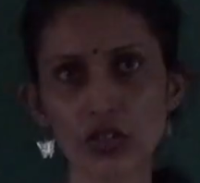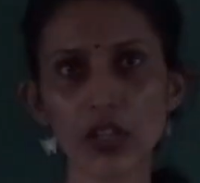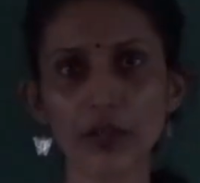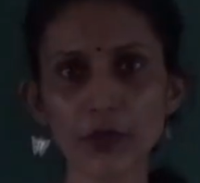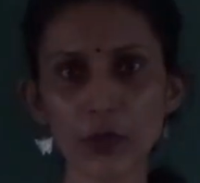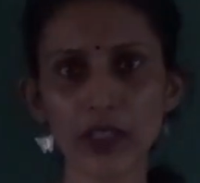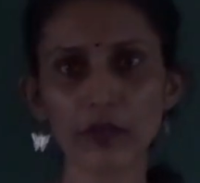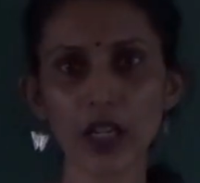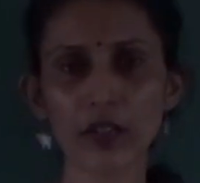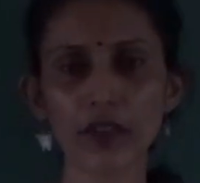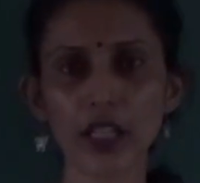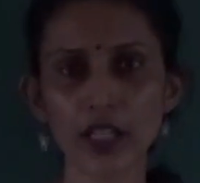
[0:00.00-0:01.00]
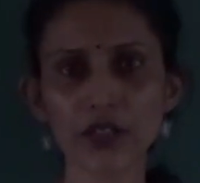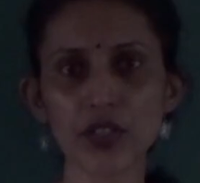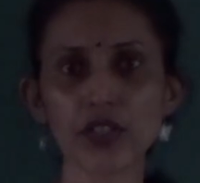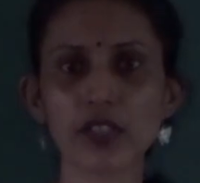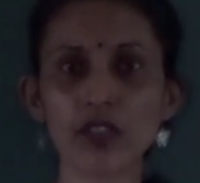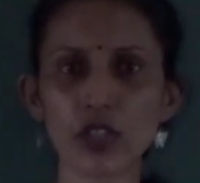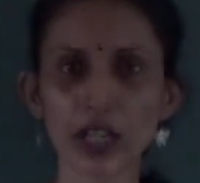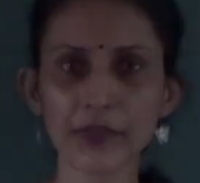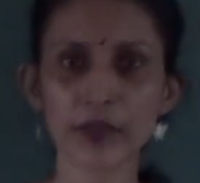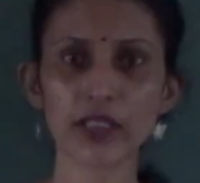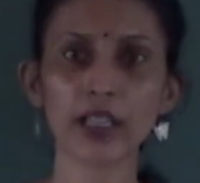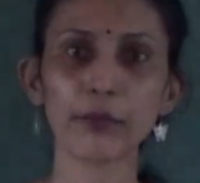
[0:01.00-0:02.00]
software, one of the largest
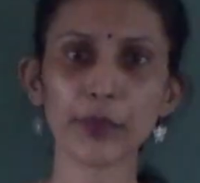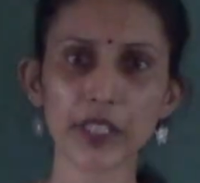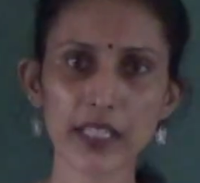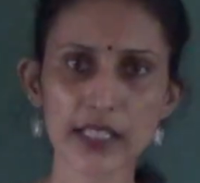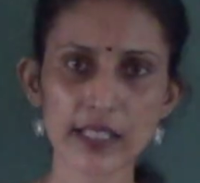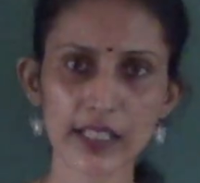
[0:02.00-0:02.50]
software companies